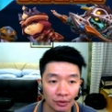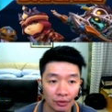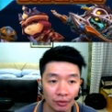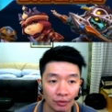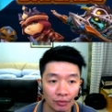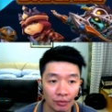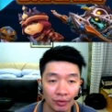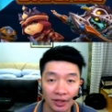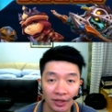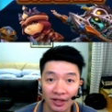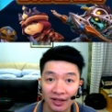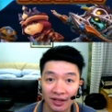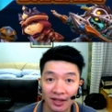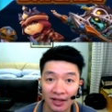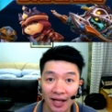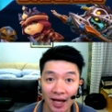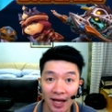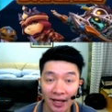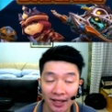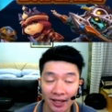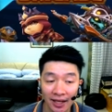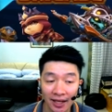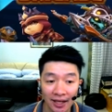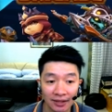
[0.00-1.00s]
With
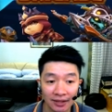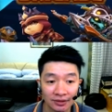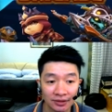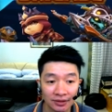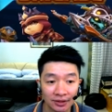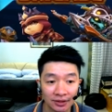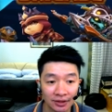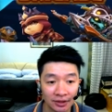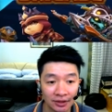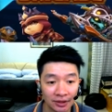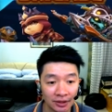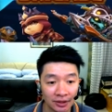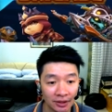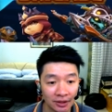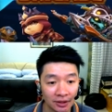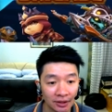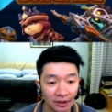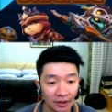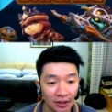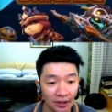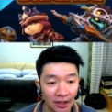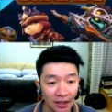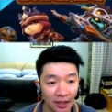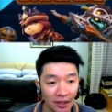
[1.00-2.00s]
Light Hunter,
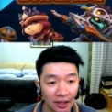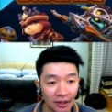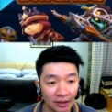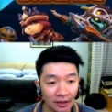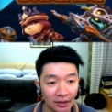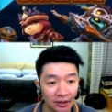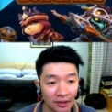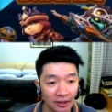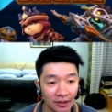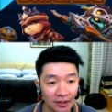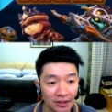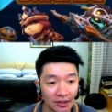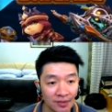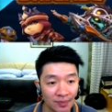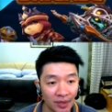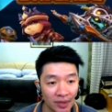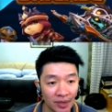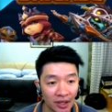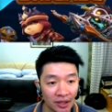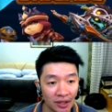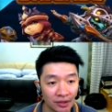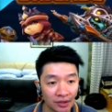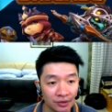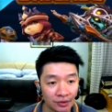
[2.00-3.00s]
I think it's
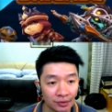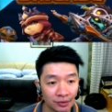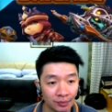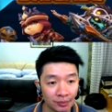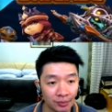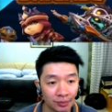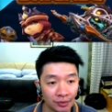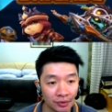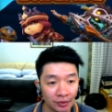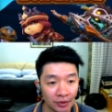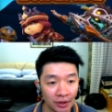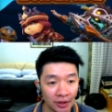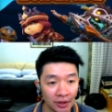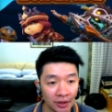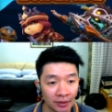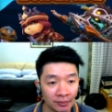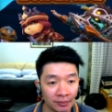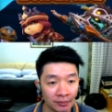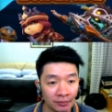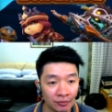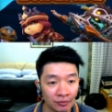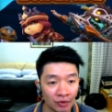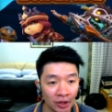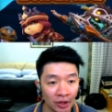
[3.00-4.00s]
better to put
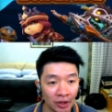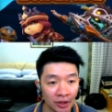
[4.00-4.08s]
him right